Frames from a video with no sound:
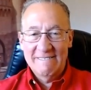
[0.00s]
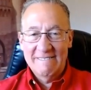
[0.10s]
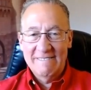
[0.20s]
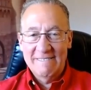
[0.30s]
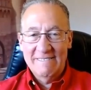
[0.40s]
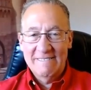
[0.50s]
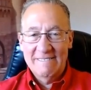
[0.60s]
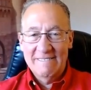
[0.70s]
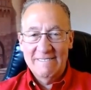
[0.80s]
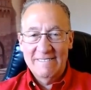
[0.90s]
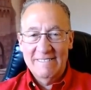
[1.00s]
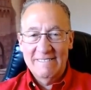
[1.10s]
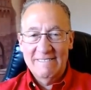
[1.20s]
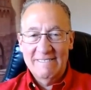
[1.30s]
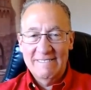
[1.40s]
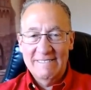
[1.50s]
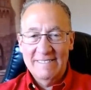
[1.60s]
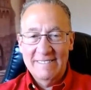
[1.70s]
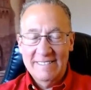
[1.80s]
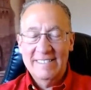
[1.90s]

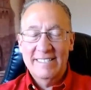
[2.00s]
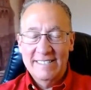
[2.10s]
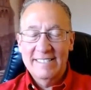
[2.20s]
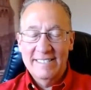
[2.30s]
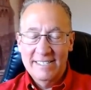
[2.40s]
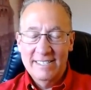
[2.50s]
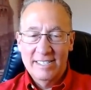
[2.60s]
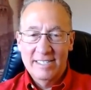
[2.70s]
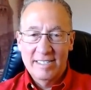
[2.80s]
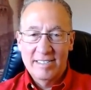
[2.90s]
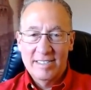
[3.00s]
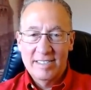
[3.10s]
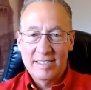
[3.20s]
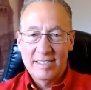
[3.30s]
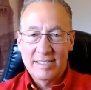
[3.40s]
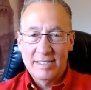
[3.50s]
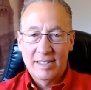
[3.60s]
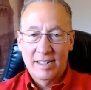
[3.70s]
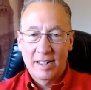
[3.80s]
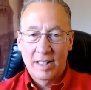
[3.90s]

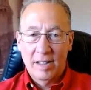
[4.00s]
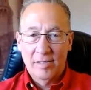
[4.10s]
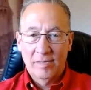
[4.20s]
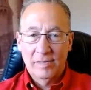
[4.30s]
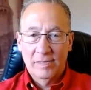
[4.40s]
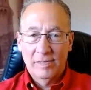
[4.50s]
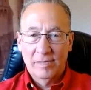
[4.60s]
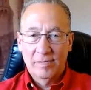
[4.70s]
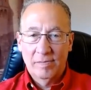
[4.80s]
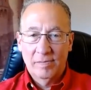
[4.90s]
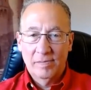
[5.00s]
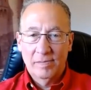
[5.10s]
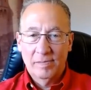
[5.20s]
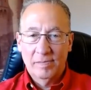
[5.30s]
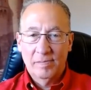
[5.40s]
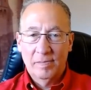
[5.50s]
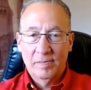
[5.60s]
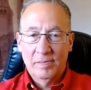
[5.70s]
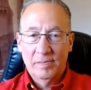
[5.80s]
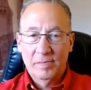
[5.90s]

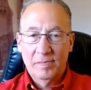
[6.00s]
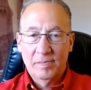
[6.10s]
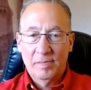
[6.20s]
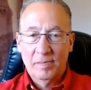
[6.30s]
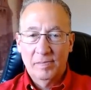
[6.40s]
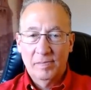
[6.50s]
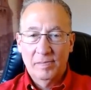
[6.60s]
(not speaking)